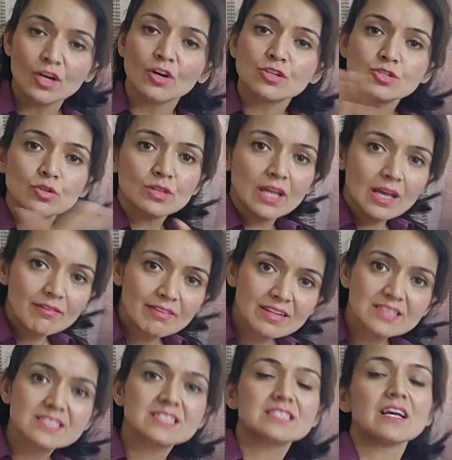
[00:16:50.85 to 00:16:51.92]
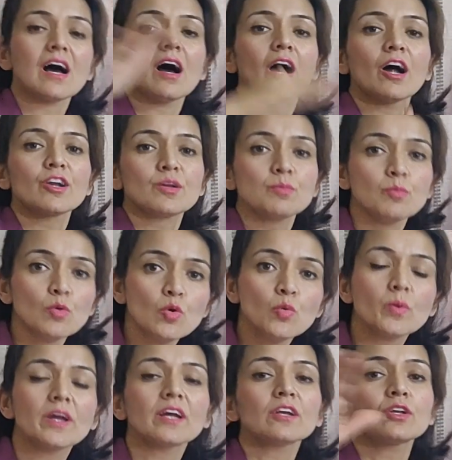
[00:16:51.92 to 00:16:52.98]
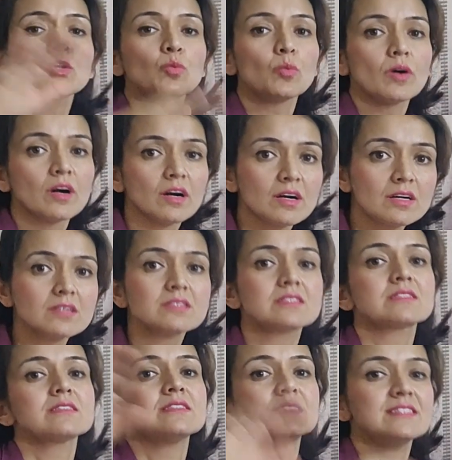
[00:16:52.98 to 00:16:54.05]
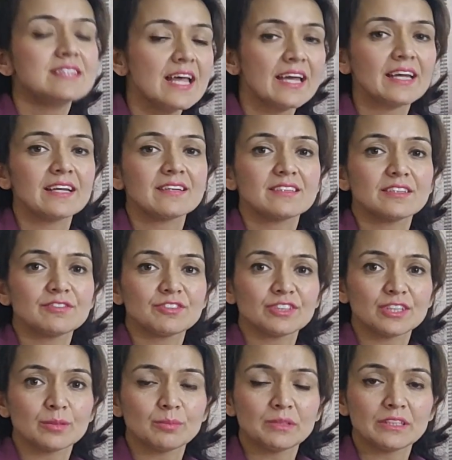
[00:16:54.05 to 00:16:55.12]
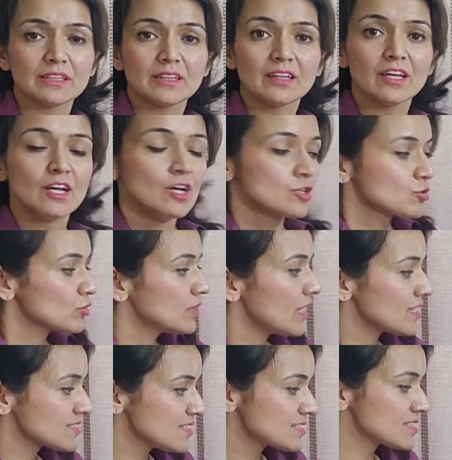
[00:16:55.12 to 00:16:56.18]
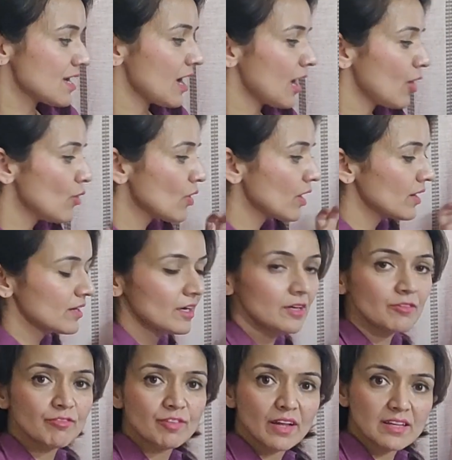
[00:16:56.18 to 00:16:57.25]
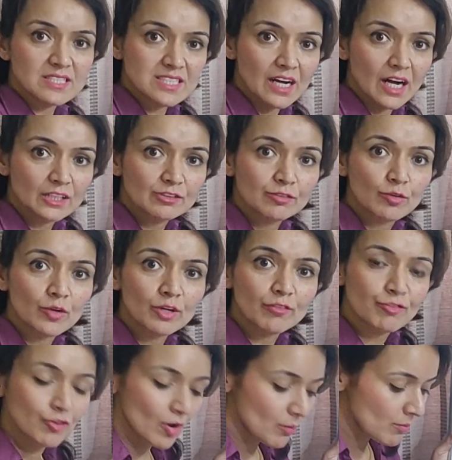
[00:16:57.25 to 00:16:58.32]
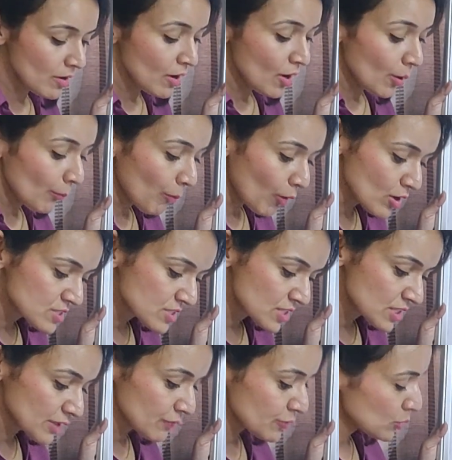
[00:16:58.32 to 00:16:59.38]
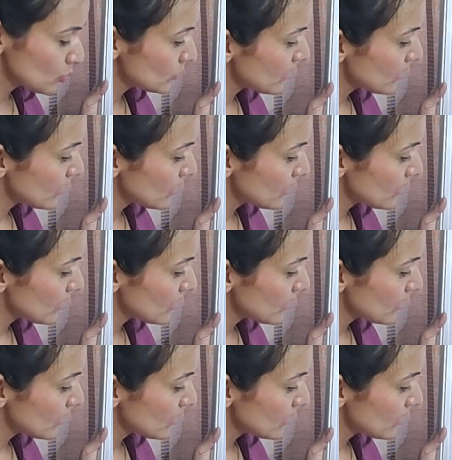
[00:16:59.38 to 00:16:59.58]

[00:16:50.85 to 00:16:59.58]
So they will start moving towards negative terminal. So that is how current starts flowing from positive to